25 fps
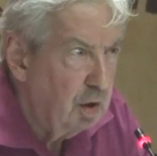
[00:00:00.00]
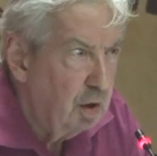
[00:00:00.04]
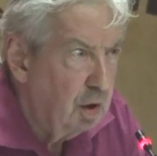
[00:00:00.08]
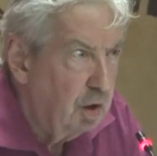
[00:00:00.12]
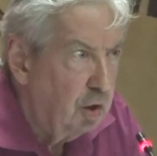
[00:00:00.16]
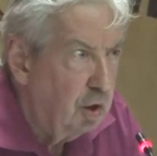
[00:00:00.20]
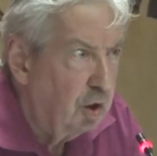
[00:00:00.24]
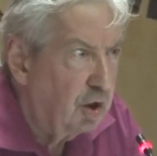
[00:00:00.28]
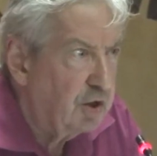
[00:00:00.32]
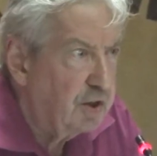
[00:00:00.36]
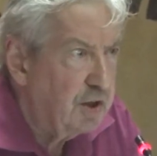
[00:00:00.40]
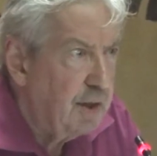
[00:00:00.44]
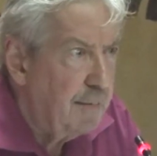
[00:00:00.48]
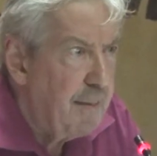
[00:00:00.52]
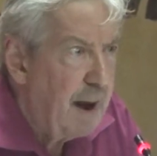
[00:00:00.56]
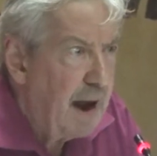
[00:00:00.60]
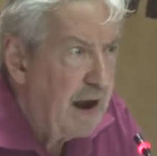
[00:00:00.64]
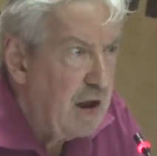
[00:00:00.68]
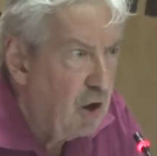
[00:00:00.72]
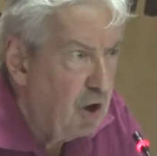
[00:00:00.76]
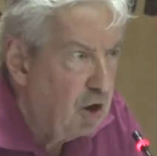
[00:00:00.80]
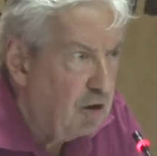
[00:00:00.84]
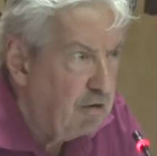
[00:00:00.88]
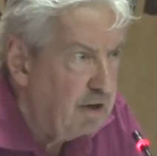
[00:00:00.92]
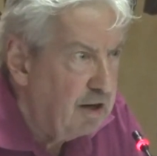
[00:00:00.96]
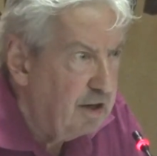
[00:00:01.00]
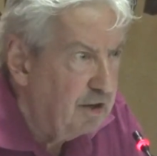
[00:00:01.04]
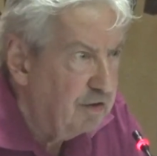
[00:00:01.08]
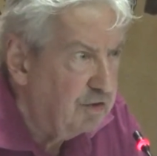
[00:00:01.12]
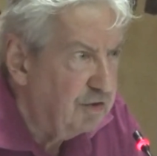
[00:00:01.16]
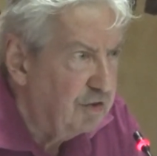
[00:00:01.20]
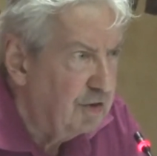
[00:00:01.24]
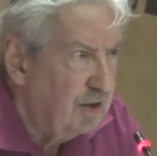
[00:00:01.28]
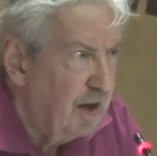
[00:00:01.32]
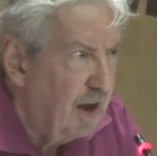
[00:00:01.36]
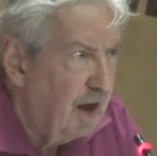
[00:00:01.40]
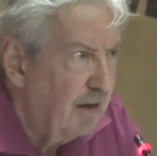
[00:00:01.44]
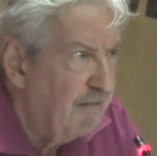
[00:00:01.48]
Look at the
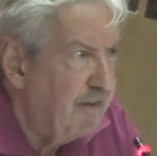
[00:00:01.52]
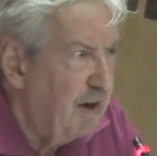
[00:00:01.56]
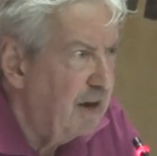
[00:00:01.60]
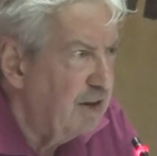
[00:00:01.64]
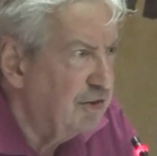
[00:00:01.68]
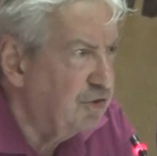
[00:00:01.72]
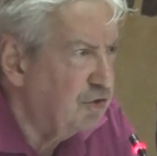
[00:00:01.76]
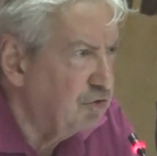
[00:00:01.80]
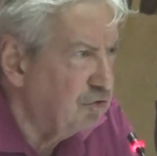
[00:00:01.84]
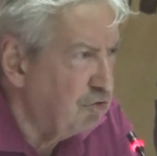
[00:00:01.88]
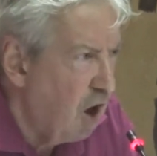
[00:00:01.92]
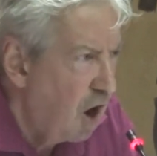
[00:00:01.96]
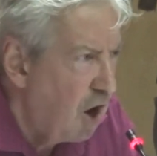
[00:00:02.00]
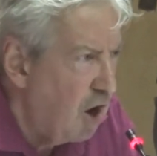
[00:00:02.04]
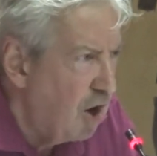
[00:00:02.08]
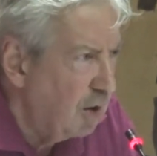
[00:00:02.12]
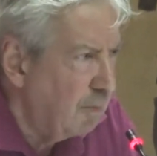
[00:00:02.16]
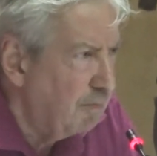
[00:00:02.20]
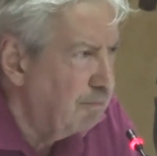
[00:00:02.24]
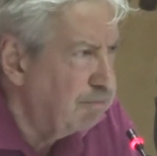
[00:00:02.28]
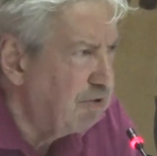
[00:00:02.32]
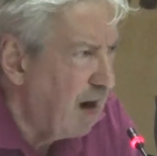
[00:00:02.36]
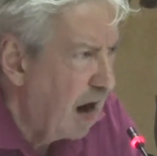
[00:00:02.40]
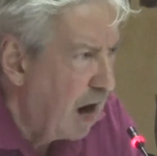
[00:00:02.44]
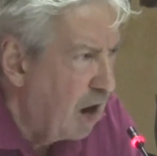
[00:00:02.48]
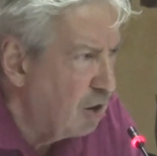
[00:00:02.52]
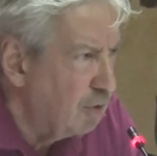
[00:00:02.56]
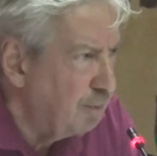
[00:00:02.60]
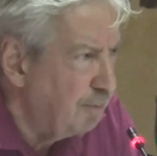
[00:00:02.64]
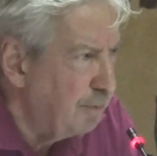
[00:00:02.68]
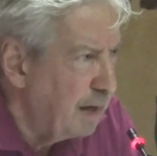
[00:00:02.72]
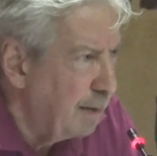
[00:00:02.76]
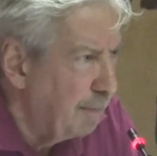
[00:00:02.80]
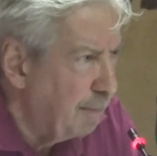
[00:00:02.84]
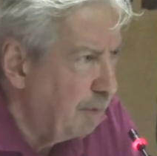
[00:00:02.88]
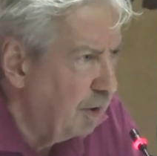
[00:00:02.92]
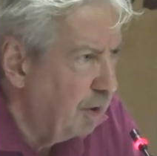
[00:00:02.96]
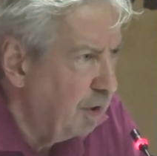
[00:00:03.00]
Maoris, a very strong, proud
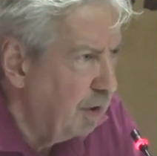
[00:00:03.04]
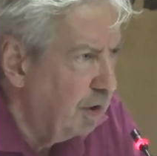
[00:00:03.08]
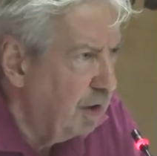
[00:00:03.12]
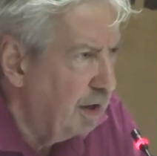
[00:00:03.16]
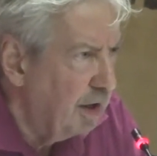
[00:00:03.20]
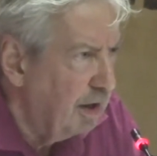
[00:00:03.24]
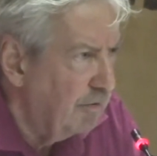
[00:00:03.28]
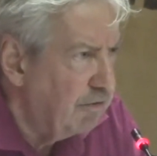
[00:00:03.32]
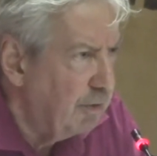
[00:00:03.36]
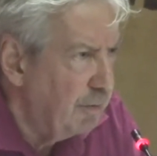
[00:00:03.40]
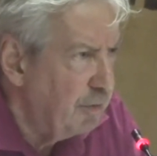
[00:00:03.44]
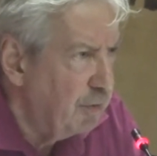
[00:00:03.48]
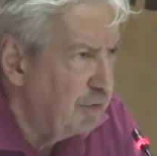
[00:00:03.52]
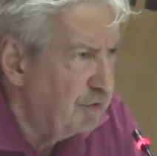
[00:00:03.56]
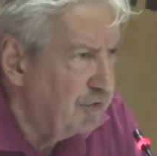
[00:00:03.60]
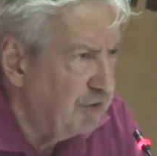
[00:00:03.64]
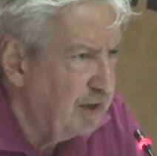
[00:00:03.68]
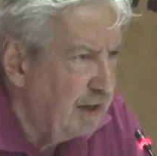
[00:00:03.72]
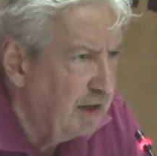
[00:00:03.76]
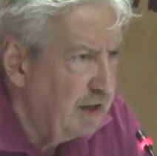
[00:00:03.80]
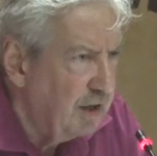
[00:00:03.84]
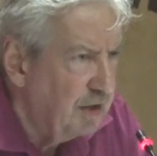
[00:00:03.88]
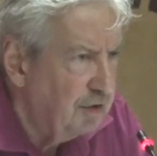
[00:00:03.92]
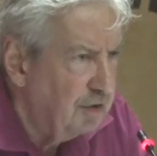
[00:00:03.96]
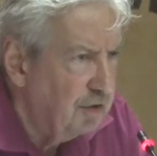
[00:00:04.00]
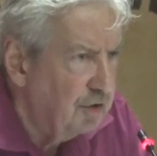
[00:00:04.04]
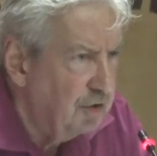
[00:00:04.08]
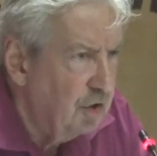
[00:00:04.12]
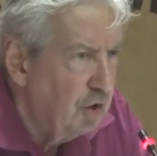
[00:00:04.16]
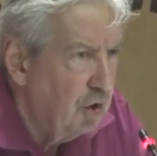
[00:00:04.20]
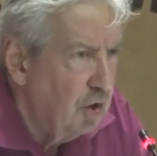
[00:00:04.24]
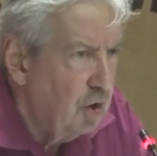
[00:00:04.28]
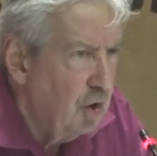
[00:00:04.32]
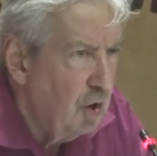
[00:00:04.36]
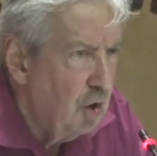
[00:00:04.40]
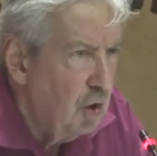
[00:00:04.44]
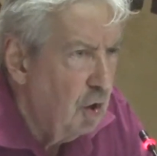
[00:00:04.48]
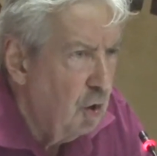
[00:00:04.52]
people from New Zealand,
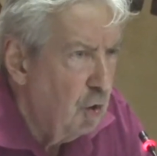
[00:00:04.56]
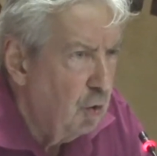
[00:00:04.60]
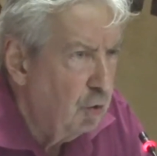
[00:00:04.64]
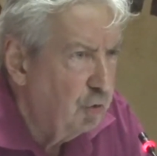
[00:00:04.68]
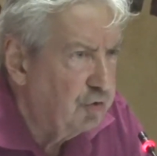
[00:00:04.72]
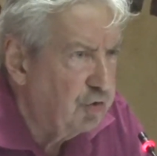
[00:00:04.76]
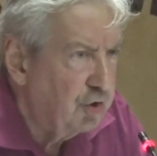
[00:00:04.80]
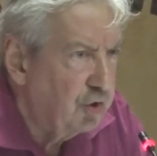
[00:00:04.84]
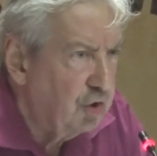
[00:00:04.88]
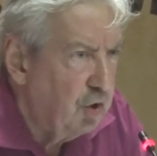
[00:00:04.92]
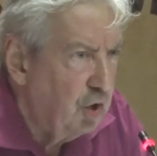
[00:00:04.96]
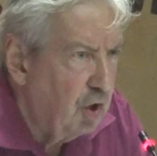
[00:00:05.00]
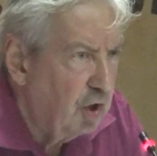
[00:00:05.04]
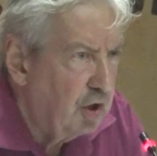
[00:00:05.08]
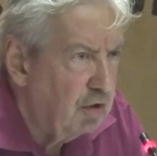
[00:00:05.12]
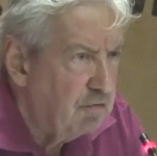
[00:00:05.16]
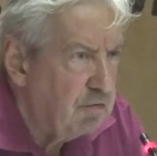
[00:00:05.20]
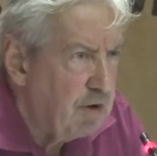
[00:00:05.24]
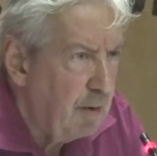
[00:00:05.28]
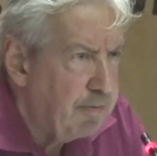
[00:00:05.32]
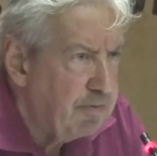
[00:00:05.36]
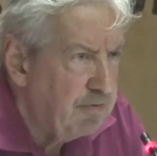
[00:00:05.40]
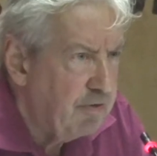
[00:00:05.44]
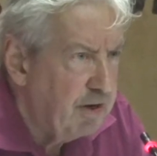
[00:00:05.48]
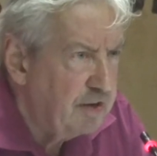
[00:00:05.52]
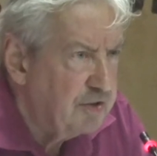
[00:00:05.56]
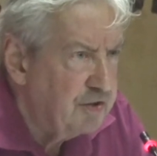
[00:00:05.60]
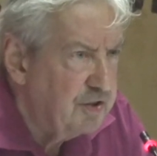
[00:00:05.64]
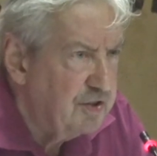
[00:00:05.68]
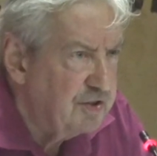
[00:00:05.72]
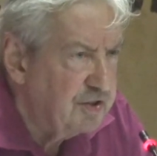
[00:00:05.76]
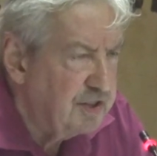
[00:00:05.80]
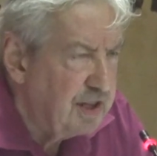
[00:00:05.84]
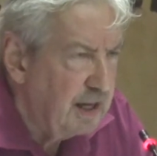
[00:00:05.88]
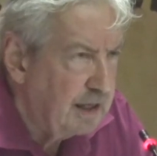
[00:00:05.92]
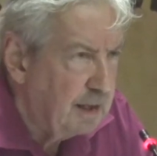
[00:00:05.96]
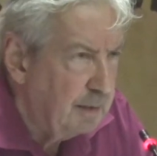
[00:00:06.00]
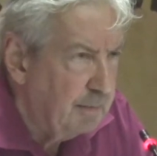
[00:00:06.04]
who secured a reparations
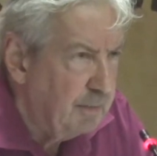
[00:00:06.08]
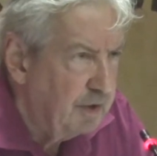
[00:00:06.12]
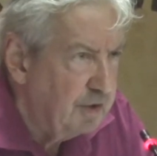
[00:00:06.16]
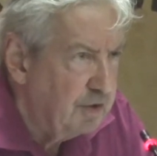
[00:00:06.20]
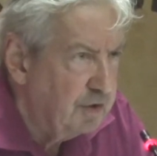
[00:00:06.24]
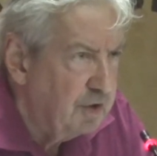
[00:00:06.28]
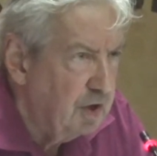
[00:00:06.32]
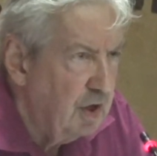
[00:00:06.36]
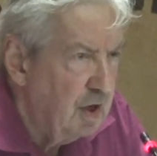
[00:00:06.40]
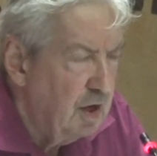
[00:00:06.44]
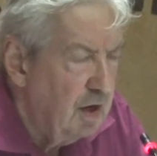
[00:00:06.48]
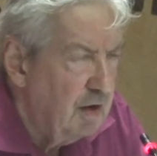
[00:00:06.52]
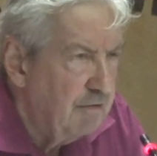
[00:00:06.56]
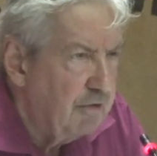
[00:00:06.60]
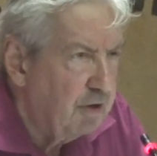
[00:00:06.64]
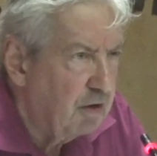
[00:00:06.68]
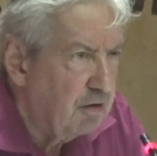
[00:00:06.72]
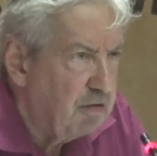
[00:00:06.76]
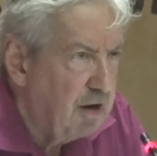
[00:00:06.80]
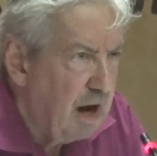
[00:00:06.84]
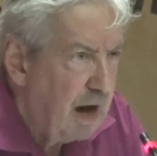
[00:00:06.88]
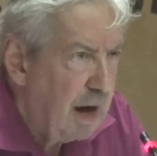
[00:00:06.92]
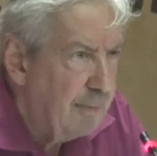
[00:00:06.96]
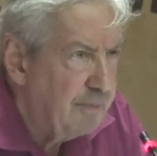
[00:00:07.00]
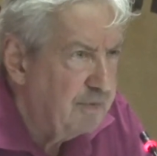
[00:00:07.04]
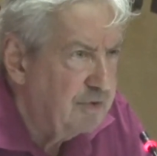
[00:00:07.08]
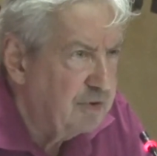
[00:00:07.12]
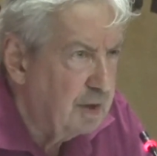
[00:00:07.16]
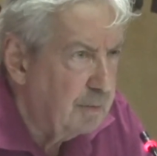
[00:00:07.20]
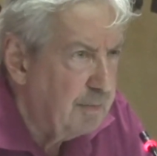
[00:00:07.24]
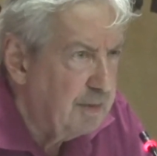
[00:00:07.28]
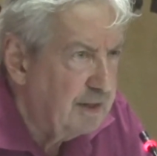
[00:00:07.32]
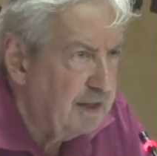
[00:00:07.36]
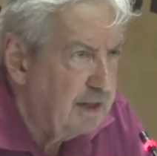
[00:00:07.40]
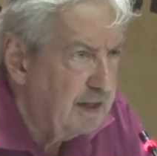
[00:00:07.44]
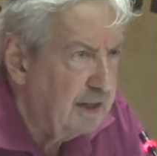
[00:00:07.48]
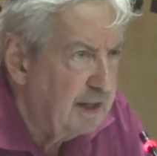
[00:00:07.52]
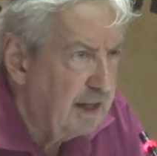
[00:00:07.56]
settlement for crimes
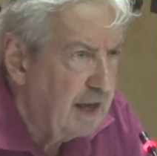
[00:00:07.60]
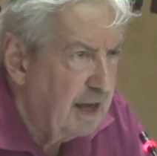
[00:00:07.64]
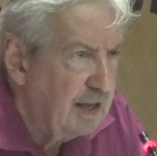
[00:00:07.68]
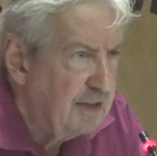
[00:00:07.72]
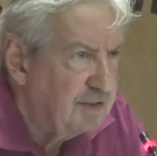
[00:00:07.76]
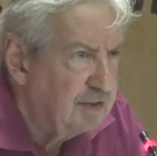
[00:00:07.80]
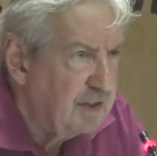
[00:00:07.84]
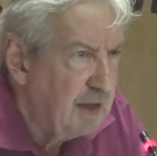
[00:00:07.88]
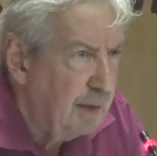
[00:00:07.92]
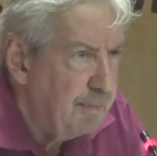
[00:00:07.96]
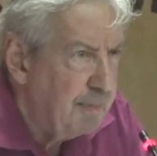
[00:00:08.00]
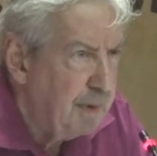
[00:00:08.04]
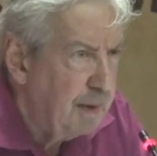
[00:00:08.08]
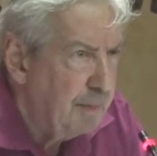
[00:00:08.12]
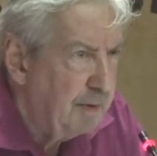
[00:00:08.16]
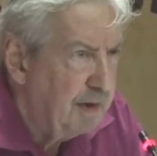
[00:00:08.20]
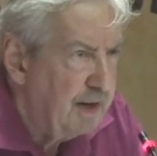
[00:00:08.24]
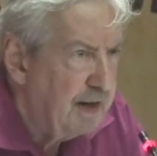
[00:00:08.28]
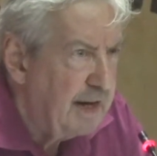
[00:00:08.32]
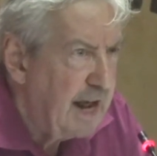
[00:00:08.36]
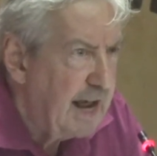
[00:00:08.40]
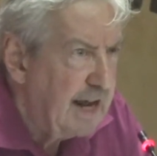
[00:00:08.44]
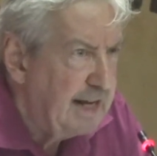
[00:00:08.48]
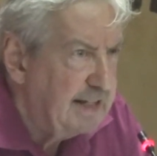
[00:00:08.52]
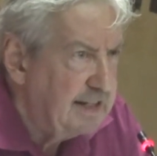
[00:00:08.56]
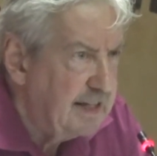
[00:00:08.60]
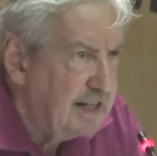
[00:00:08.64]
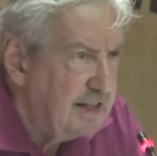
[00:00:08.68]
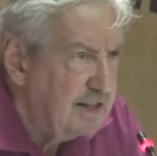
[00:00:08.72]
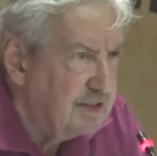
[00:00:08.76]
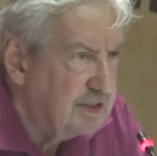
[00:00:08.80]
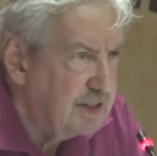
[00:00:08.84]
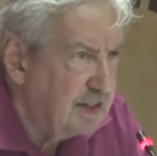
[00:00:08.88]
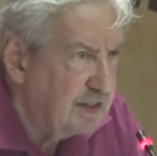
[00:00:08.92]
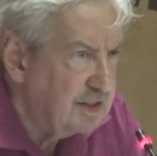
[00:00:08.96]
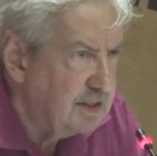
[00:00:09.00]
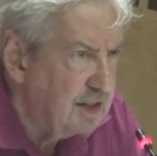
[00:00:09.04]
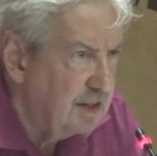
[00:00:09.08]
committed against their people in
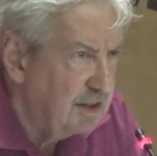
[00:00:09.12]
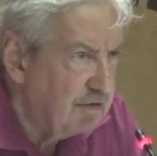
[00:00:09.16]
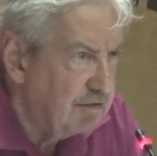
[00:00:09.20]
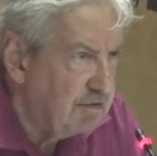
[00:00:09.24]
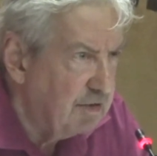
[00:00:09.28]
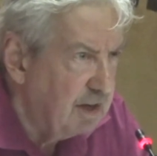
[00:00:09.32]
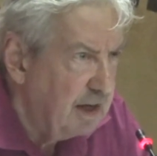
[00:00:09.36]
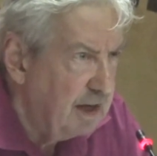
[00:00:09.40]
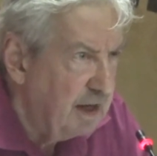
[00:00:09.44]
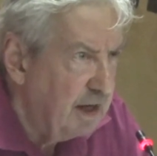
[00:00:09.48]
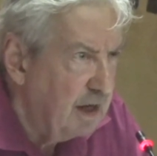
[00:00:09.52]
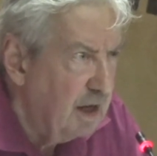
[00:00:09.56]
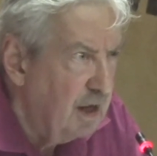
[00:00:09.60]
1863.